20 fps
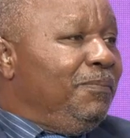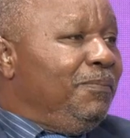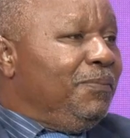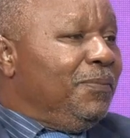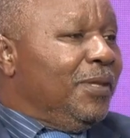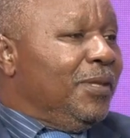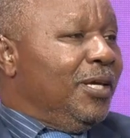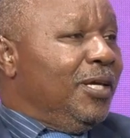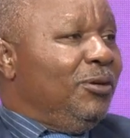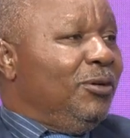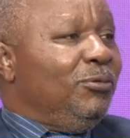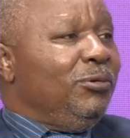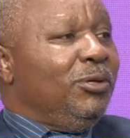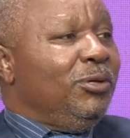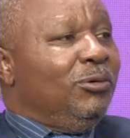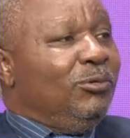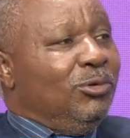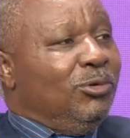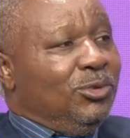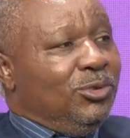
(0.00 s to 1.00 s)
And we
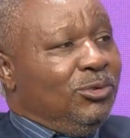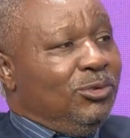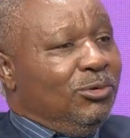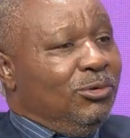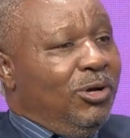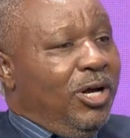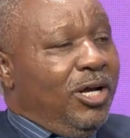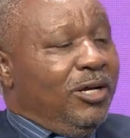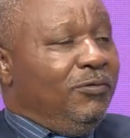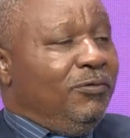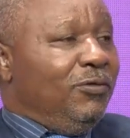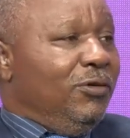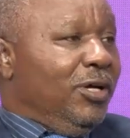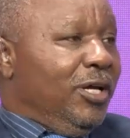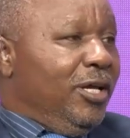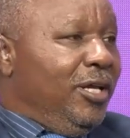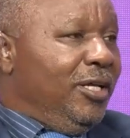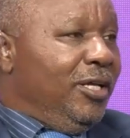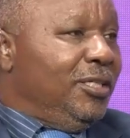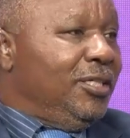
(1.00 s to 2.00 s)
also
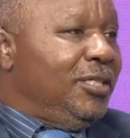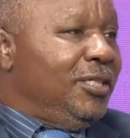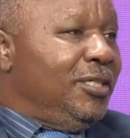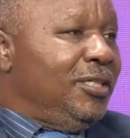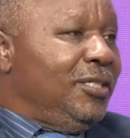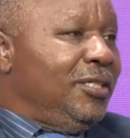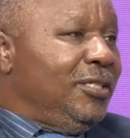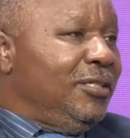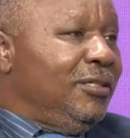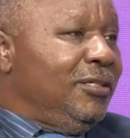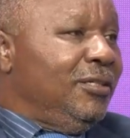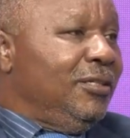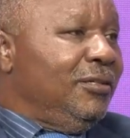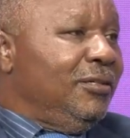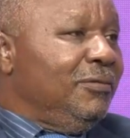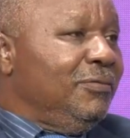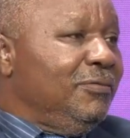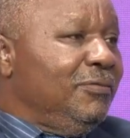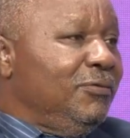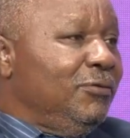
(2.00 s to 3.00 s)
advocate
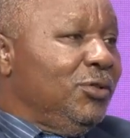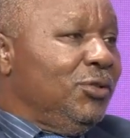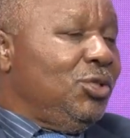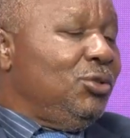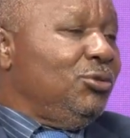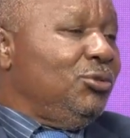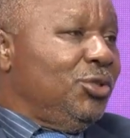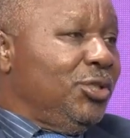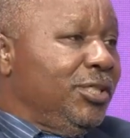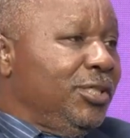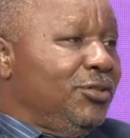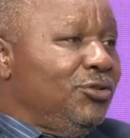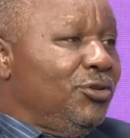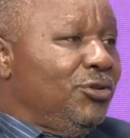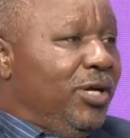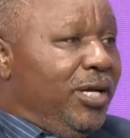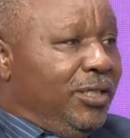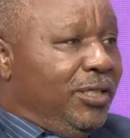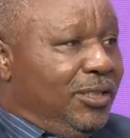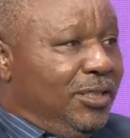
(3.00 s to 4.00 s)
for children's
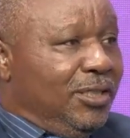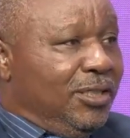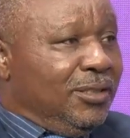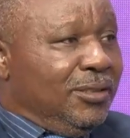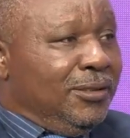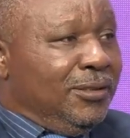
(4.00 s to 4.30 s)
rights